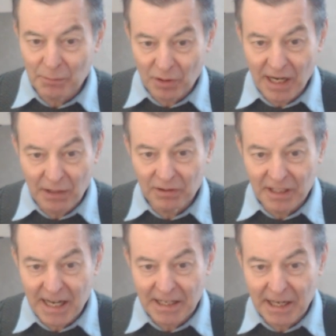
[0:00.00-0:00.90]
lot more
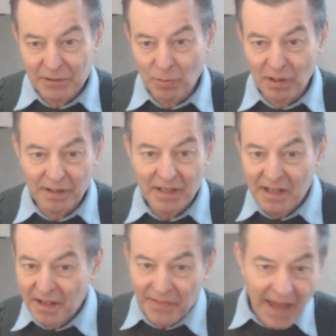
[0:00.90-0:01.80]
alkaline ionized
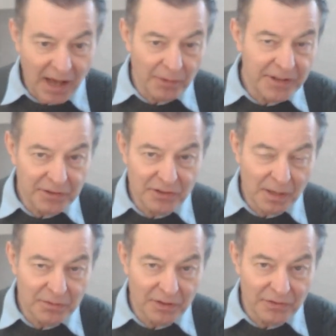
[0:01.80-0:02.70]
water, the
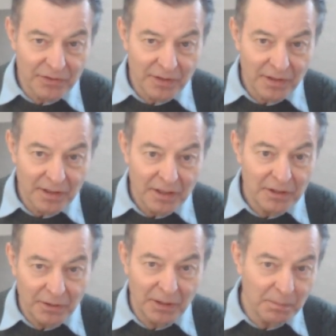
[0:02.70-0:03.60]
healthiest substance
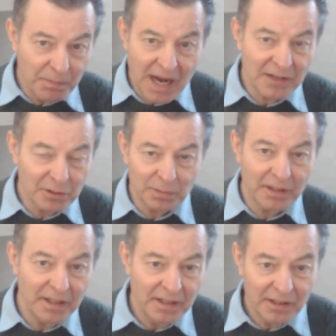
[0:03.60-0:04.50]
you can
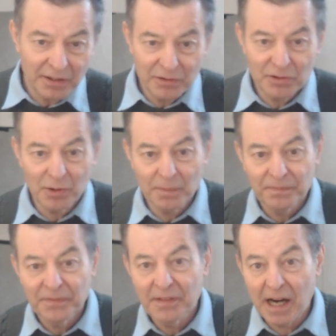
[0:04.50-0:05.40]
possibly
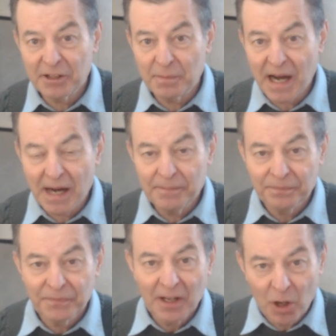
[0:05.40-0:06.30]
consume. Dr.
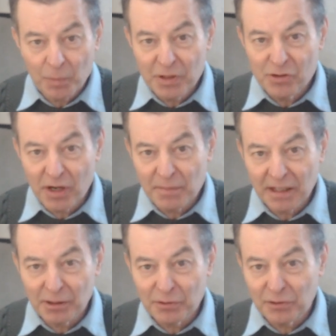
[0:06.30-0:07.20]
Bob, hope you
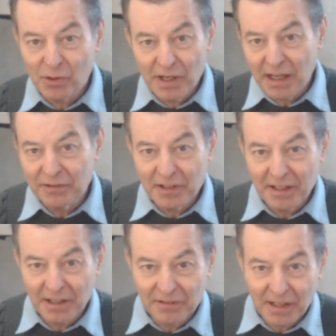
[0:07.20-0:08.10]
enjoyed my little story. I'll
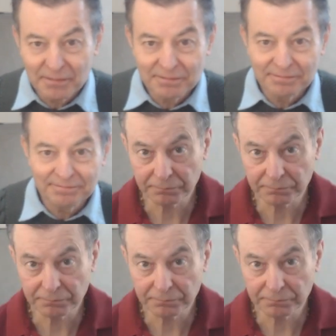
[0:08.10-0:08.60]
see you next time.